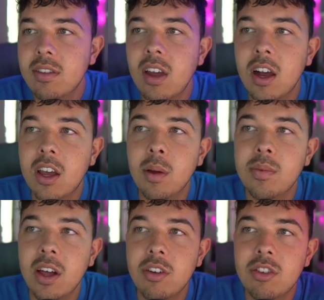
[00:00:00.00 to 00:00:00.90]
Stock up,
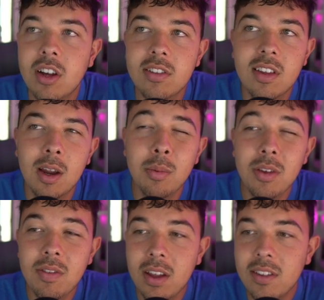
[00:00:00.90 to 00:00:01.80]
Tyler Johnson. I
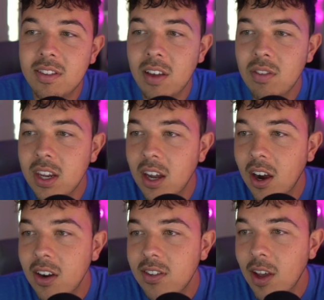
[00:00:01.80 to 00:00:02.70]
believe he had 70
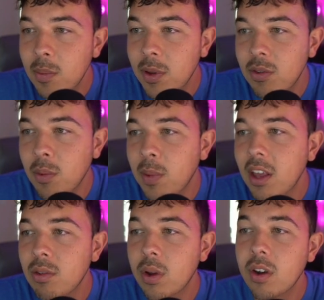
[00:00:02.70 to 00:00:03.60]
yards. Yep, he was the
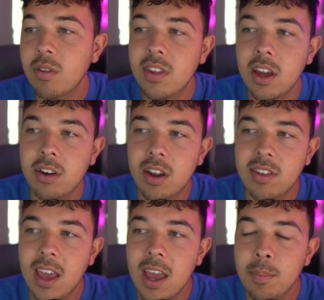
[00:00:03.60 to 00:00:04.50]
biggest winner of
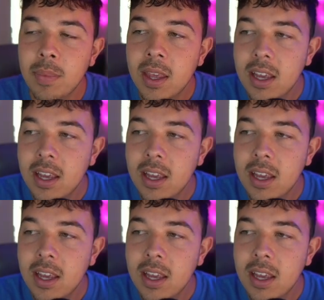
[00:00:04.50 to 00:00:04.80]
Saturday's game.